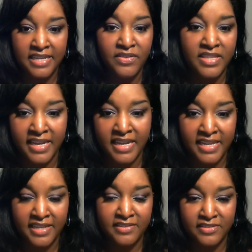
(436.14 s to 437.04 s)

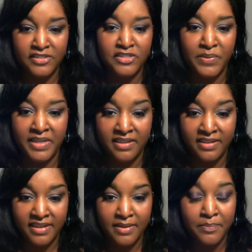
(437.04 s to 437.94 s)
It's going to tighten the
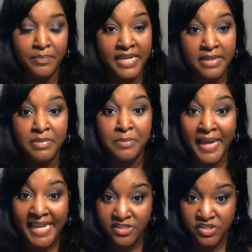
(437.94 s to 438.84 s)
skin and give you
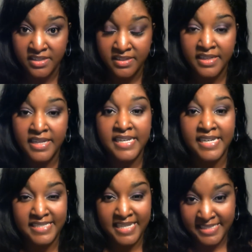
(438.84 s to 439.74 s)
that kind of
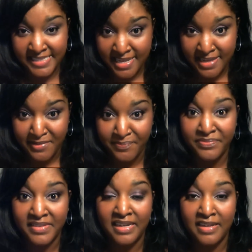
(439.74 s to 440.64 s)
dewy look.
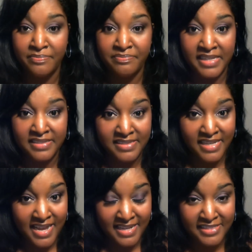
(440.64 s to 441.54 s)
But be patient.
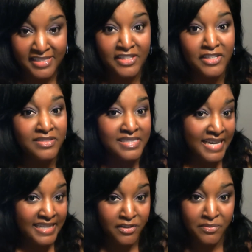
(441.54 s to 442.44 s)
It takes
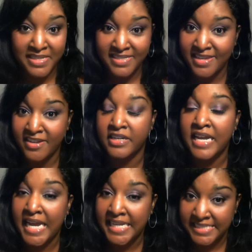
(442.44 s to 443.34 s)
time.
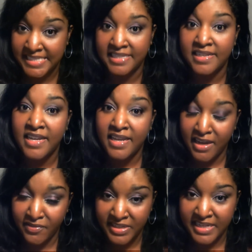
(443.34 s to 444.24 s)
It's constant
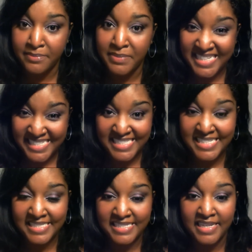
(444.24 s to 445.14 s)
use, not hit or miss
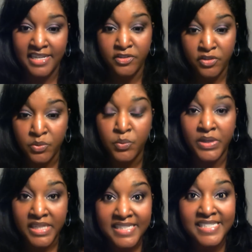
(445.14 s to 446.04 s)
there. Constant.
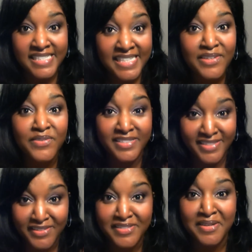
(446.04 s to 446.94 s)
Every night. Be
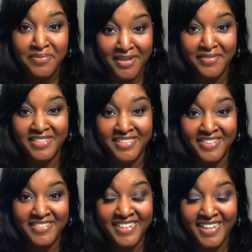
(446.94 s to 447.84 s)
consistent, and
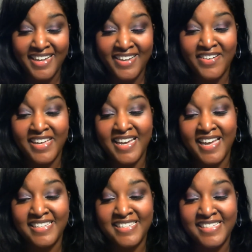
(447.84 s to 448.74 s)
you will
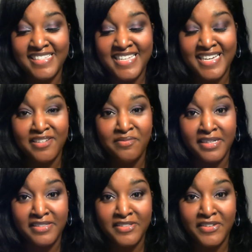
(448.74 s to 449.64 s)
see results. I
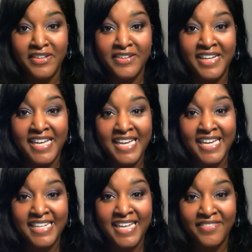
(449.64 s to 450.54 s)
promise you.
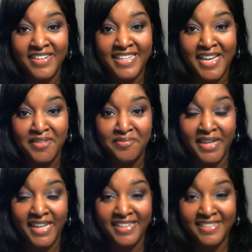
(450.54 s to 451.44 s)
Okay, guys, this is the
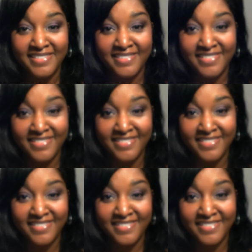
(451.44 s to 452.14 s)
end of my tutorial.